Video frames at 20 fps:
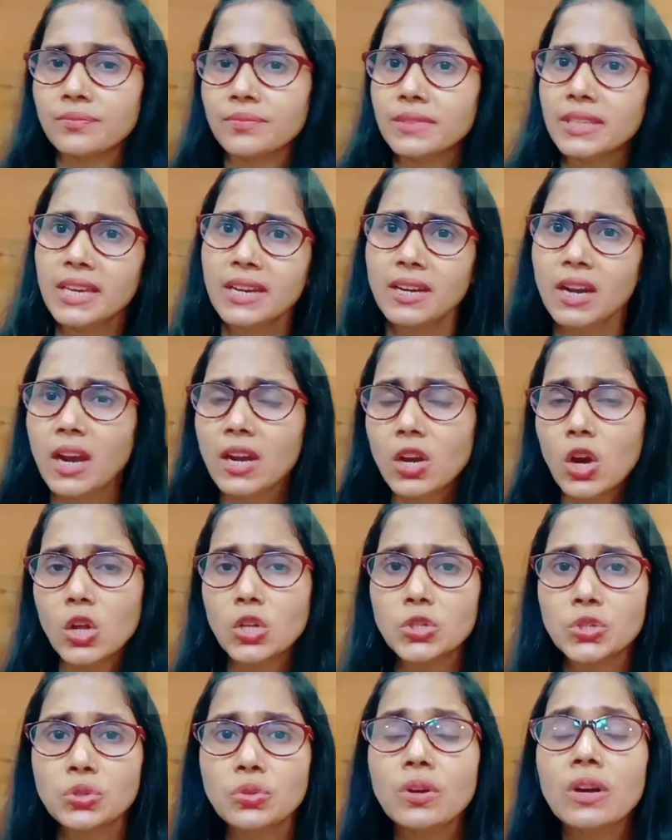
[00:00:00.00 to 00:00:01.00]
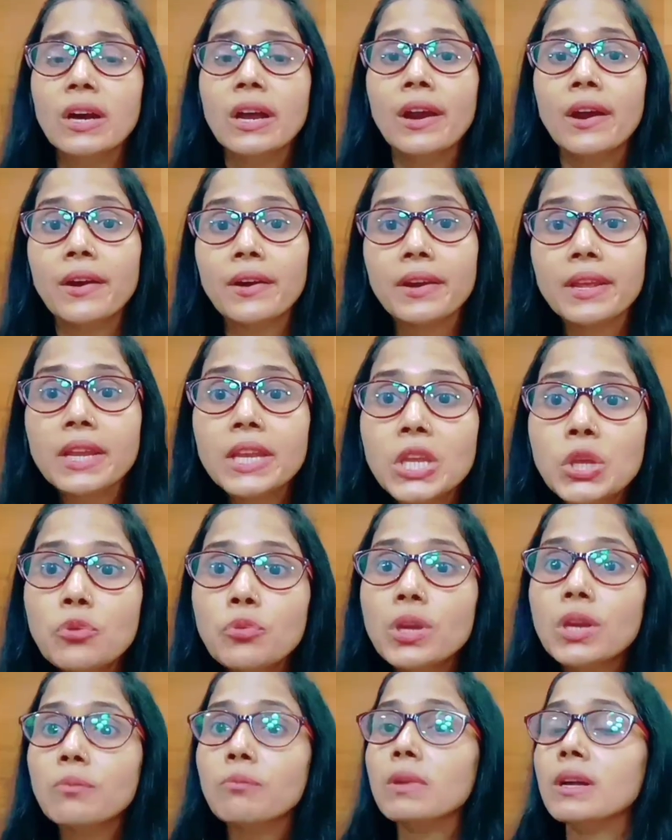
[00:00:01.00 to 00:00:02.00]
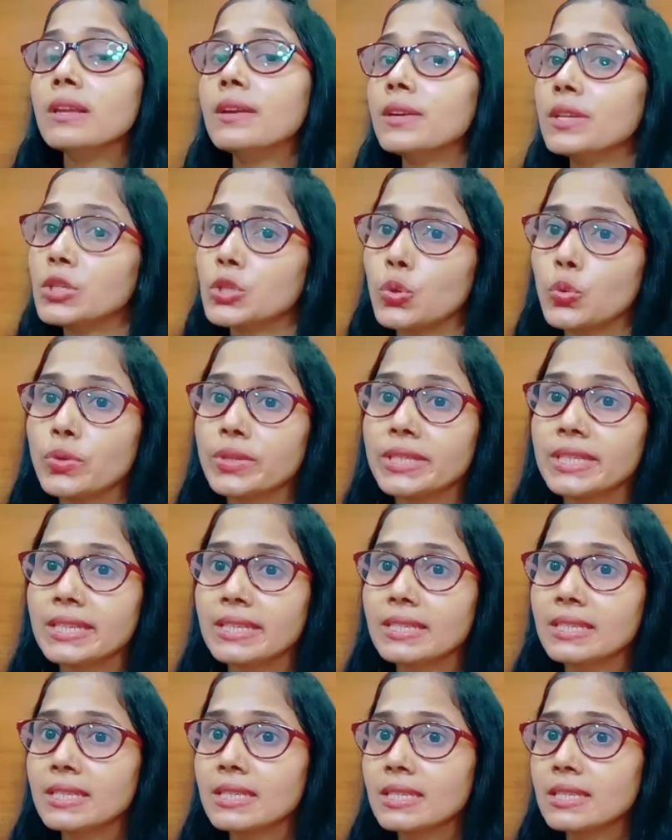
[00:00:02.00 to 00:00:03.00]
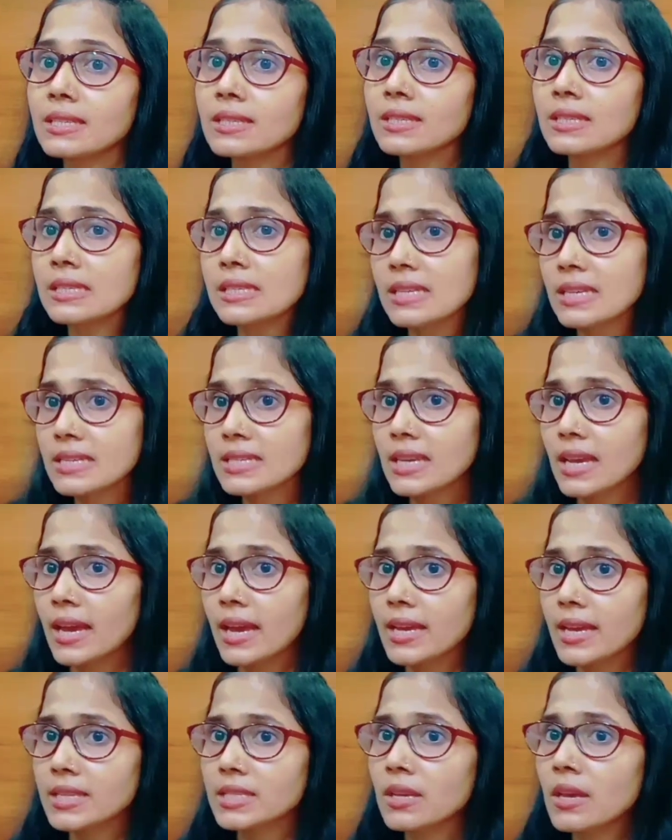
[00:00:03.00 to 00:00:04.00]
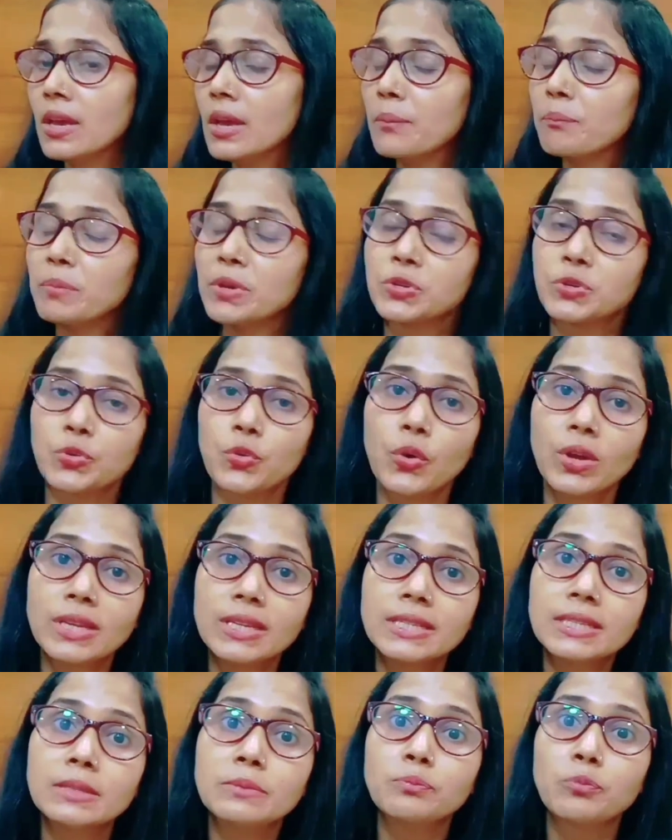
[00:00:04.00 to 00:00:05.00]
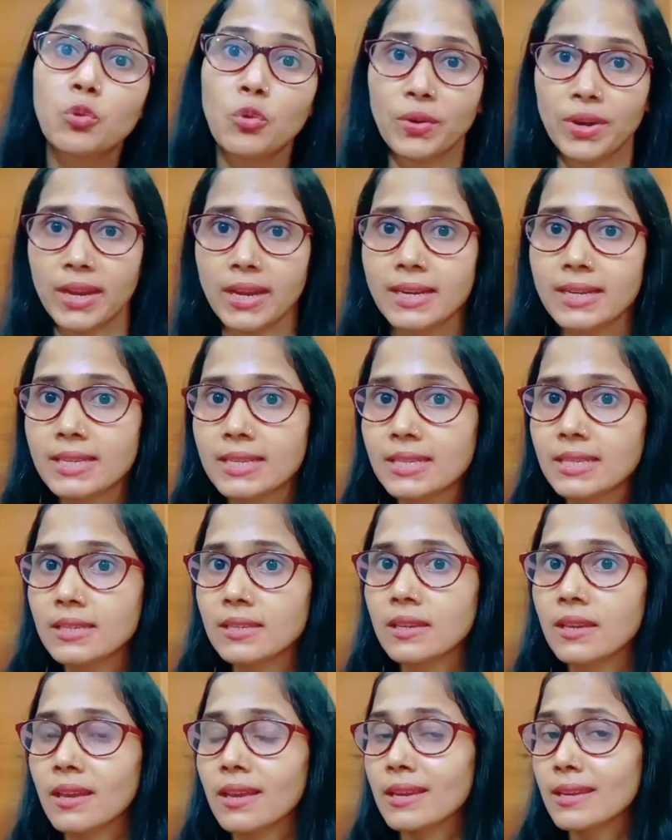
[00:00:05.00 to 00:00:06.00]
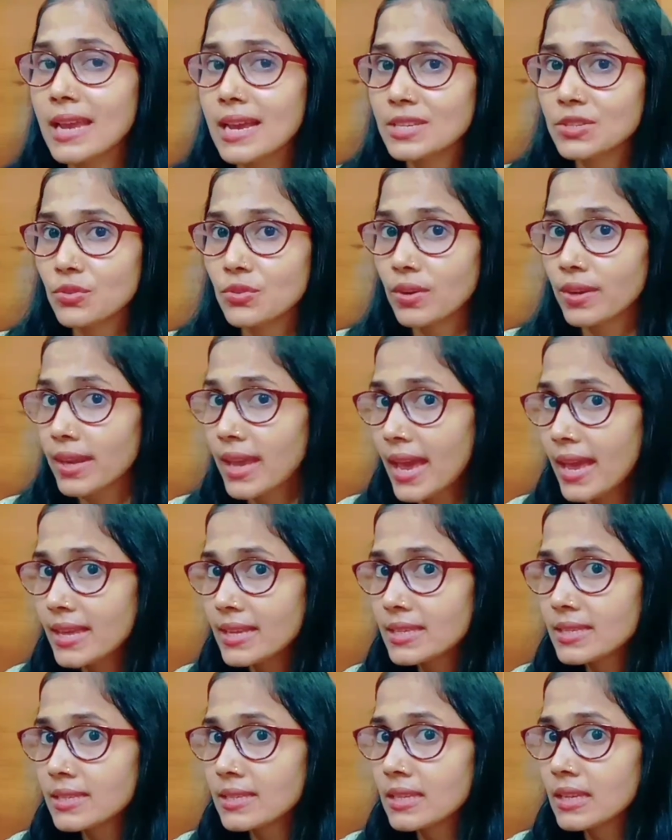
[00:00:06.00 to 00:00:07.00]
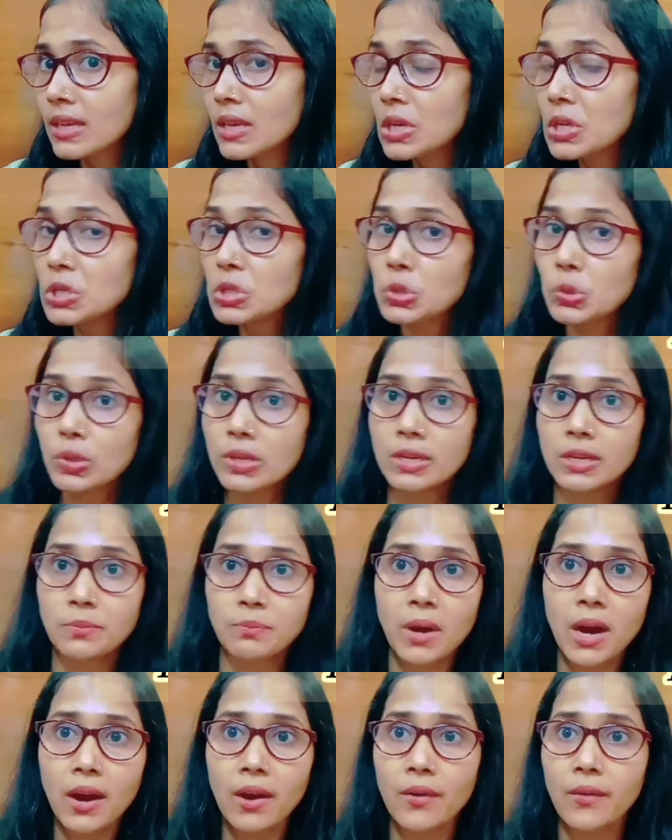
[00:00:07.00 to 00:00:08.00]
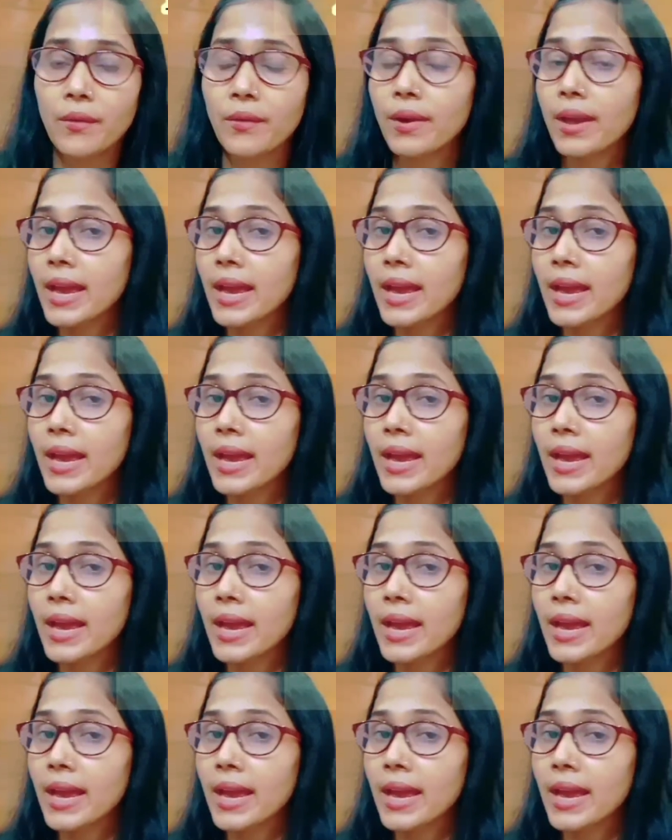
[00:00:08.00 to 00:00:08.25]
There are also renewable resources such as petroleum products, natural gas, solar power,